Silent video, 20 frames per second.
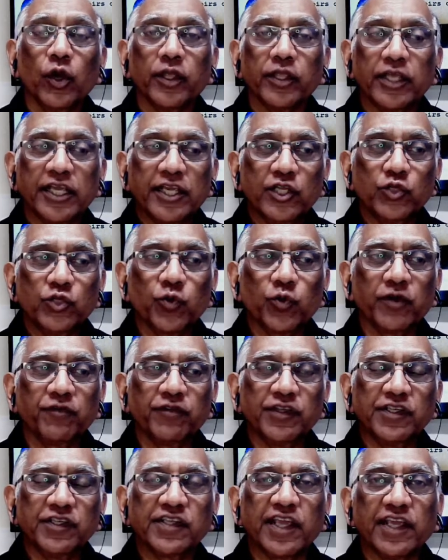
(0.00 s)
each one of
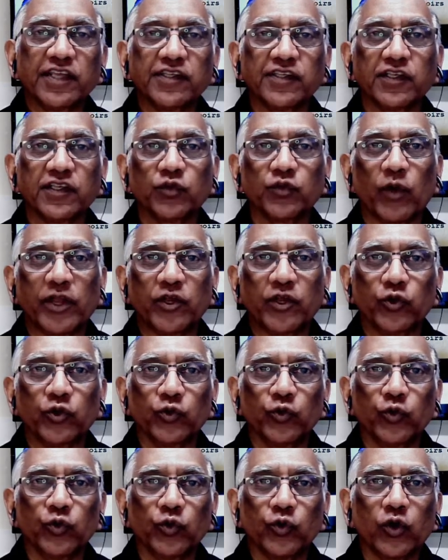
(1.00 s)
these cases went
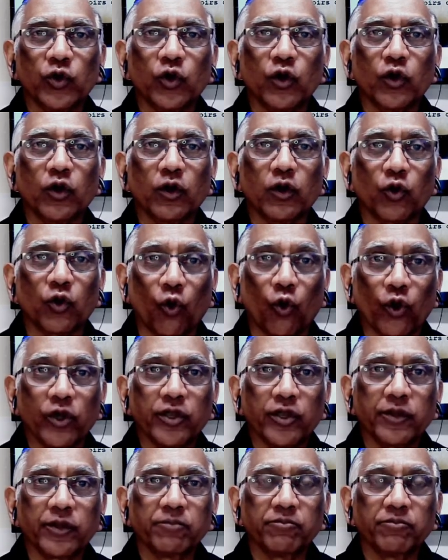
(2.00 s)
to court,